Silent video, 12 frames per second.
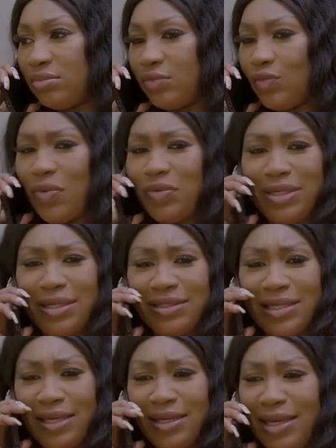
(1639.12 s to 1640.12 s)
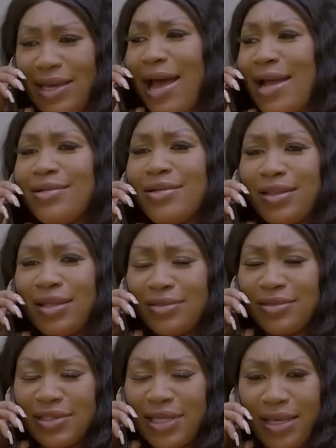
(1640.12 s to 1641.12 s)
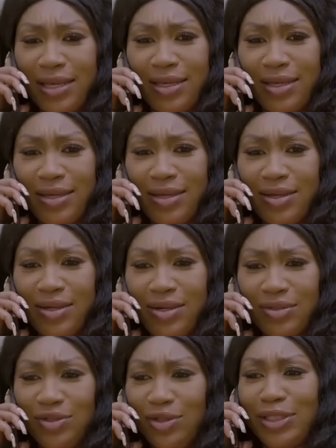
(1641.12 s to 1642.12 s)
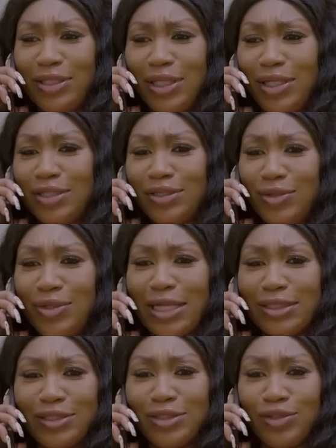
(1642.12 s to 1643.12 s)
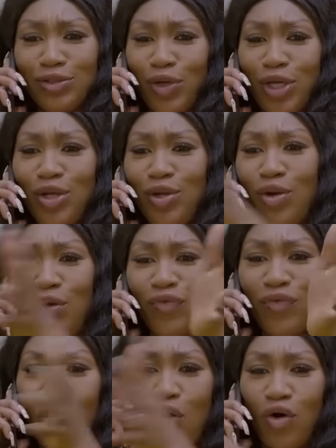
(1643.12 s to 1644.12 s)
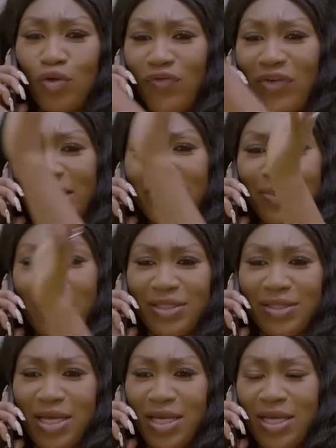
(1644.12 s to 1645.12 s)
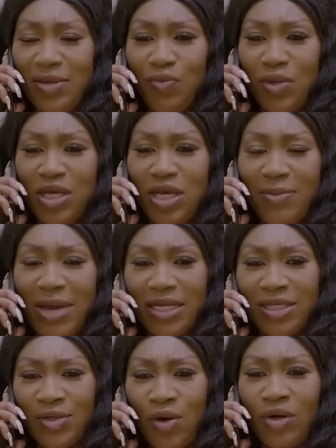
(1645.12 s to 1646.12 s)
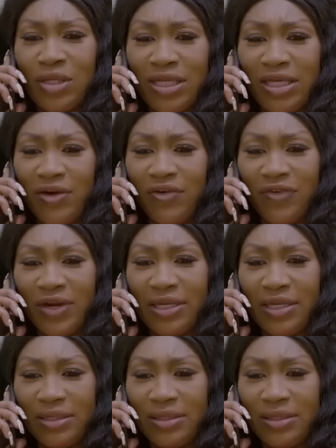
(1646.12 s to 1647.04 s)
What would he say? He had nothing to say. The only thing he's good at is showing love all over the place with him and his ugly girlfriend.